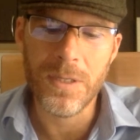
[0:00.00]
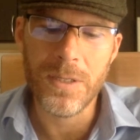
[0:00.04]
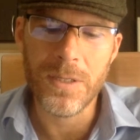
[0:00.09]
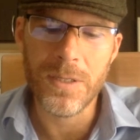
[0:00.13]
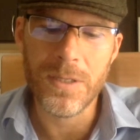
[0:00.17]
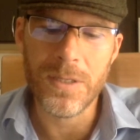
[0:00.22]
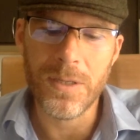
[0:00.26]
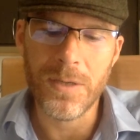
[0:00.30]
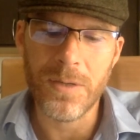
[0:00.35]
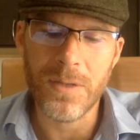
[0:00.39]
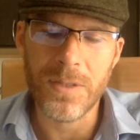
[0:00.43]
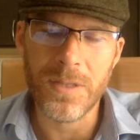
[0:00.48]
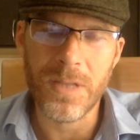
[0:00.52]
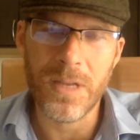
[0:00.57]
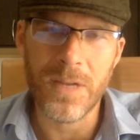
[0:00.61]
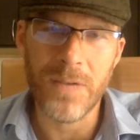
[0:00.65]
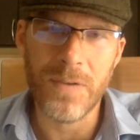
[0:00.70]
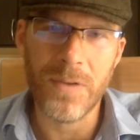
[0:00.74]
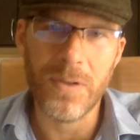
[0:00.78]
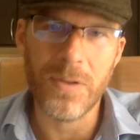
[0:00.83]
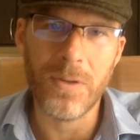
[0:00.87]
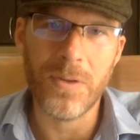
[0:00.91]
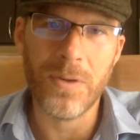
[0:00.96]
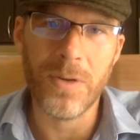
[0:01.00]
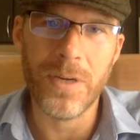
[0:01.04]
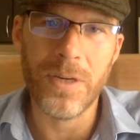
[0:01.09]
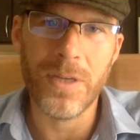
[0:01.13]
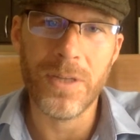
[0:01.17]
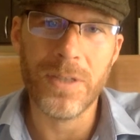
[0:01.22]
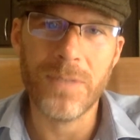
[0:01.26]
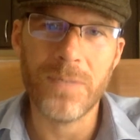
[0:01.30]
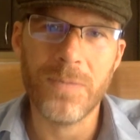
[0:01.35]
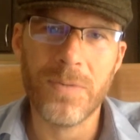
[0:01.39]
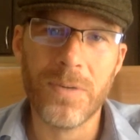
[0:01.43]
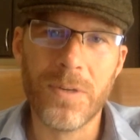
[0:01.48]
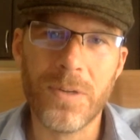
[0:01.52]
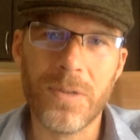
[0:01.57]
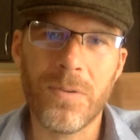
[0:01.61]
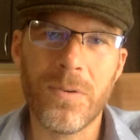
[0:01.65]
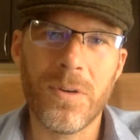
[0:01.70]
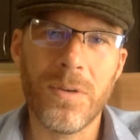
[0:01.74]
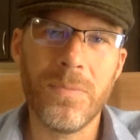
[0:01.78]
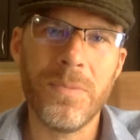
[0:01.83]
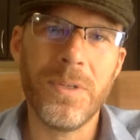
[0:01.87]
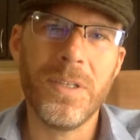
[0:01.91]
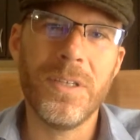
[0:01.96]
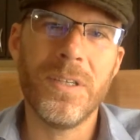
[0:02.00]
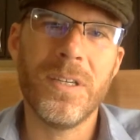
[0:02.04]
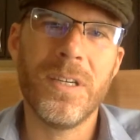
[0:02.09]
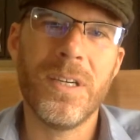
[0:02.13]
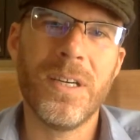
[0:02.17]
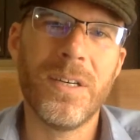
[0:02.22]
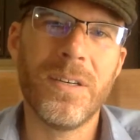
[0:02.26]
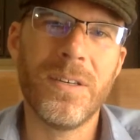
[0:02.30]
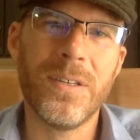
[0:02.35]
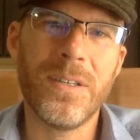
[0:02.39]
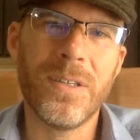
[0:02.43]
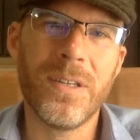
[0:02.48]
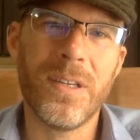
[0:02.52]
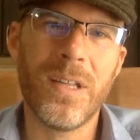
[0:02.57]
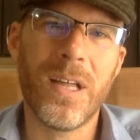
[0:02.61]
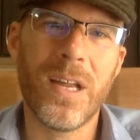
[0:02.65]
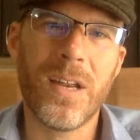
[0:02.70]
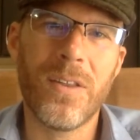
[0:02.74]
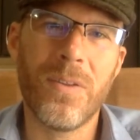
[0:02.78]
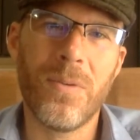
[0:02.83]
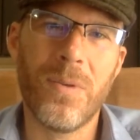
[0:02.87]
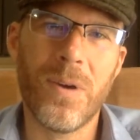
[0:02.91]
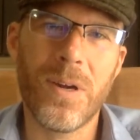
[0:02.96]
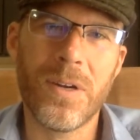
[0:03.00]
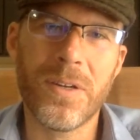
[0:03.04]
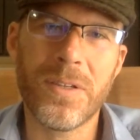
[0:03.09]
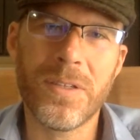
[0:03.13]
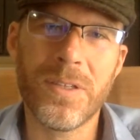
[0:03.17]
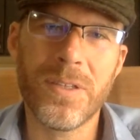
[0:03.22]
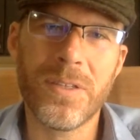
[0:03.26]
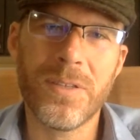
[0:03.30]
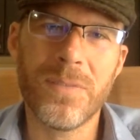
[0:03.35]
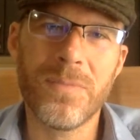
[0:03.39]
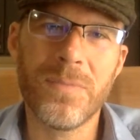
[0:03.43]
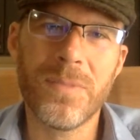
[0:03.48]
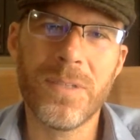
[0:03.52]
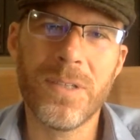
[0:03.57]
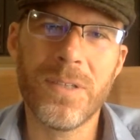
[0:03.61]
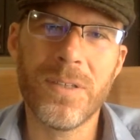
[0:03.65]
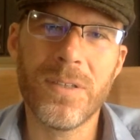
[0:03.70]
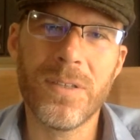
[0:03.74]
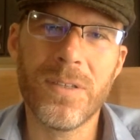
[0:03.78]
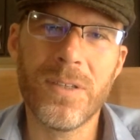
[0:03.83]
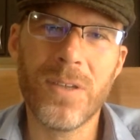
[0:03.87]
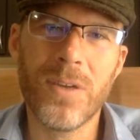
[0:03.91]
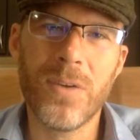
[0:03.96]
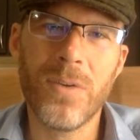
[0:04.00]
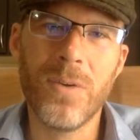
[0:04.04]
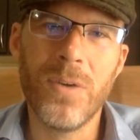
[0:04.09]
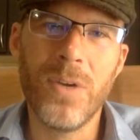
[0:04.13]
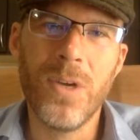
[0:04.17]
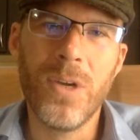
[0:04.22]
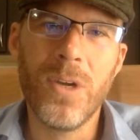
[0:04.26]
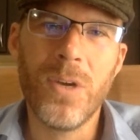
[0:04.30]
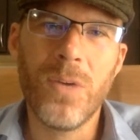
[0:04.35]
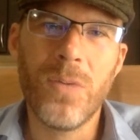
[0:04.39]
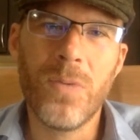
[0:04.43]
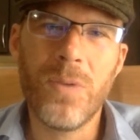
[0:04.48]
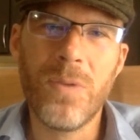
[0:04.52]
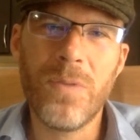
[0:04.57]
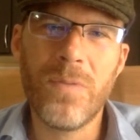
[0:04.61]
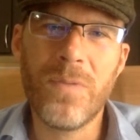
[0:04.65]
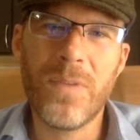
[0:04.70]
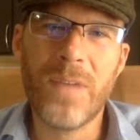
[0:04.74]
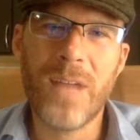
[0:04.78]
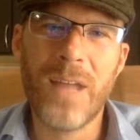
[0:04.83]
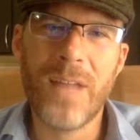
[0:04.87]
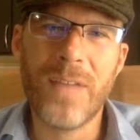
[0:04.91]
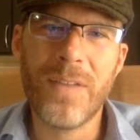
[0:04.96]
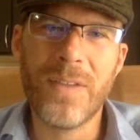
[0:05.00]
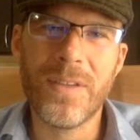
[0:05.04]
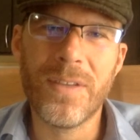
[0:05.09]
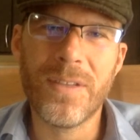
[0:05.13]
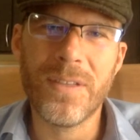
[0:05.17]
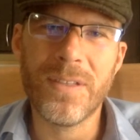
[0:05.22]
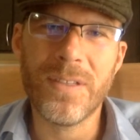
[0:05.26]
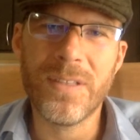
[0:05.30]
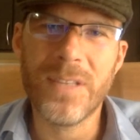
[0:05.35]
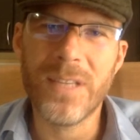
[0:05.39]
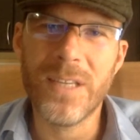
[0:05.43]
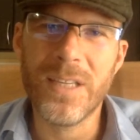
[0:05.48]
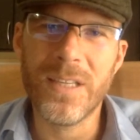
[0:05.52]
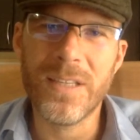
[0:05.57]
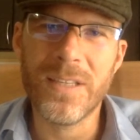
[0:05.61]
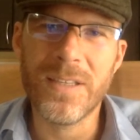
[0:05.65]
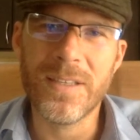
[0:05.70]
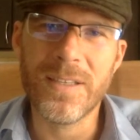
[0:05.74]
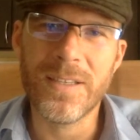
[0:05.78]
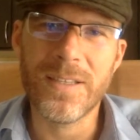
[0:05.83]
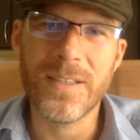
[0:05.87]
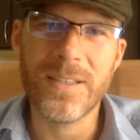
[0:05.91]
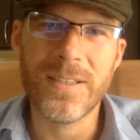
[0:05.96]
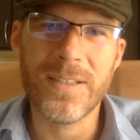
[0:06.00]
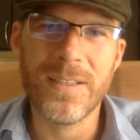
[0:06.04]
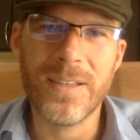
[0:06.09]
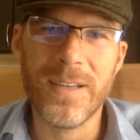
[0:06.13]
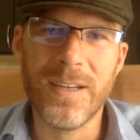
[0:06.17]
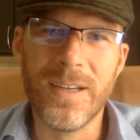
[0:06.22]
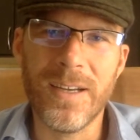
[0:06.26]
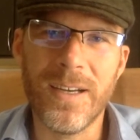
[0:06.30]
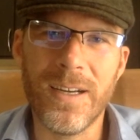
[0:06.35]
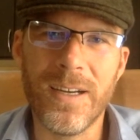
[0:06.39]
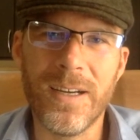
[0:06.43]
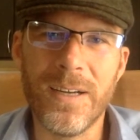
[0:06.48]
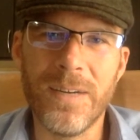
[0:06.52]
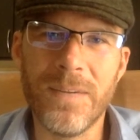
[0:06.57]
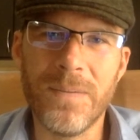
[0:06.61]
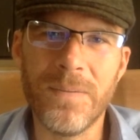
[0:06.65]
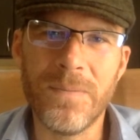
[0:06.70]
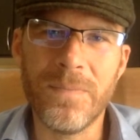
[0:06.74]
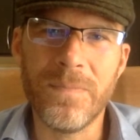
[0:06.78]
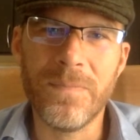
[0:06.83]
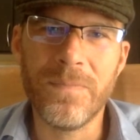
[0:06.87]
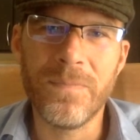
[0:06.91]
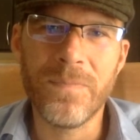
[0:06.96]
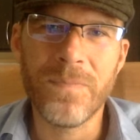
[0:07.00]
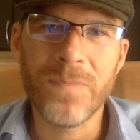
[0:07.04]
so it's not even chlorine; it's more chloramine now in a lot of the water systems, and so we've got this intense um,